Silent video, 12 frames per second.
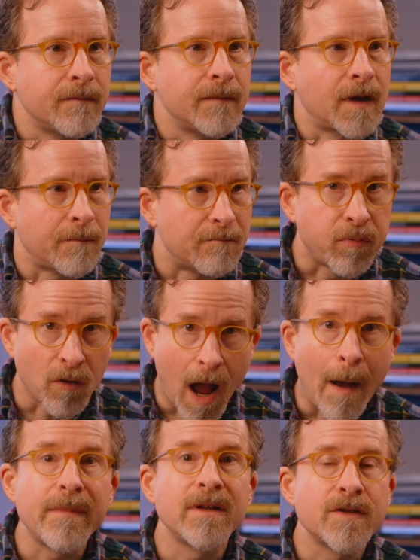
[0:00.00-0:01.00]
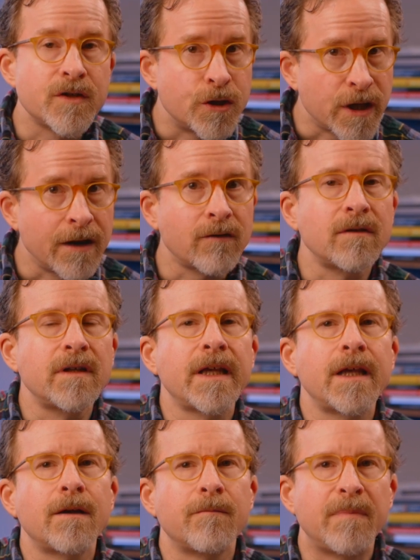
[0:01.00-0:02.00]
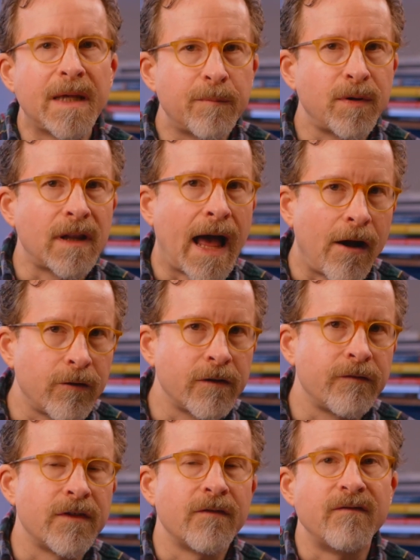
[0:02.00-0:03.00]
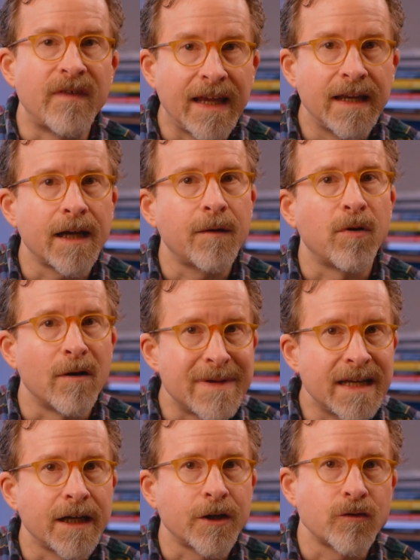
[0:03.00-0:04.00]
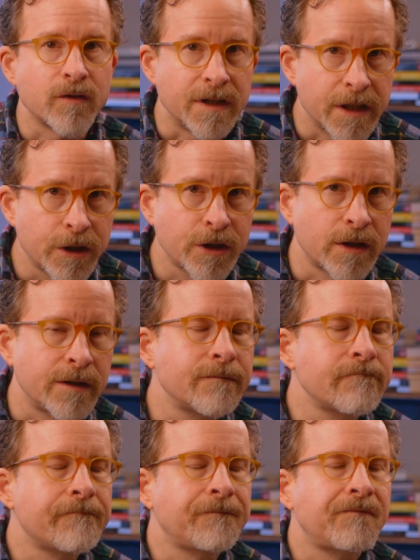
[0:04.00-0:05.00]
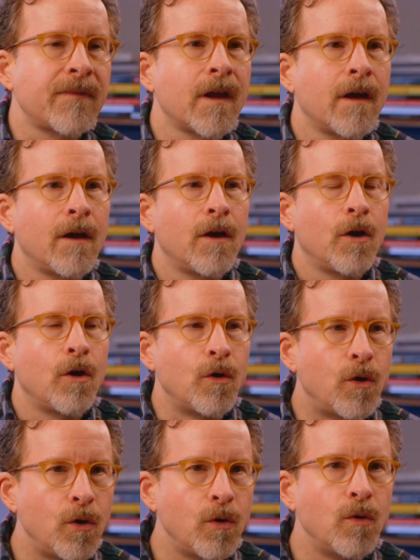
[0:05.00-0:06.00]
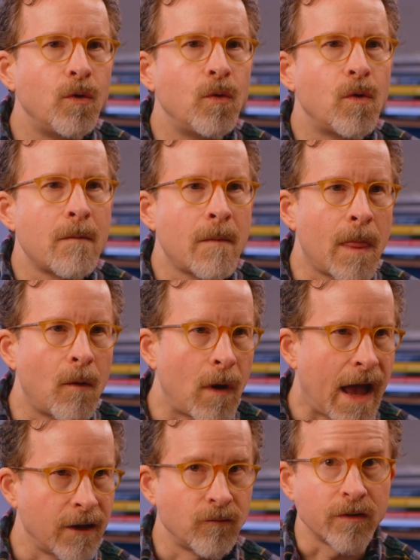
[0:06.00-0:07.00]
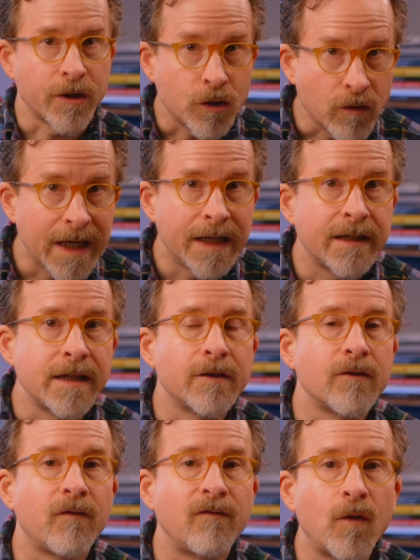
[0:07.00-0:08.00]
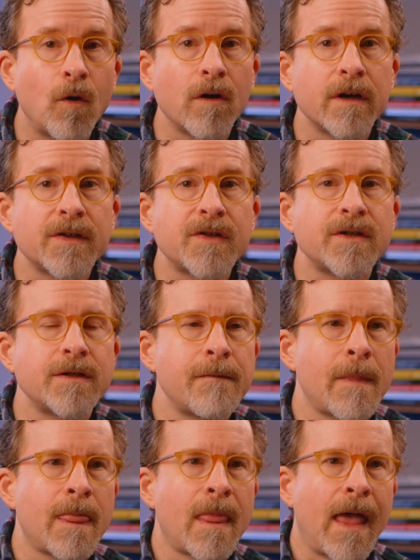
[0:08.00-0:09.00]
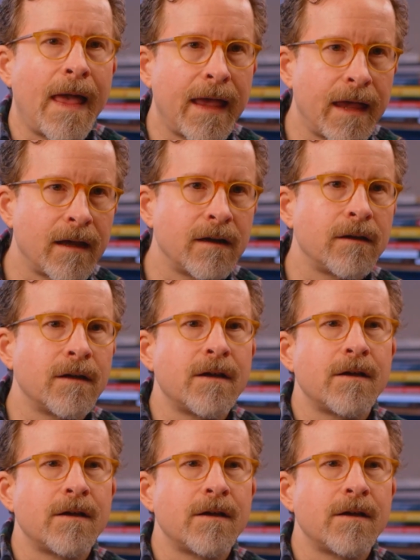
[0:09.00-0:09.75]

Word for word: uh, Brahmins generally, people out of the Vedic Brahminic tradition, who had retreated into the forest and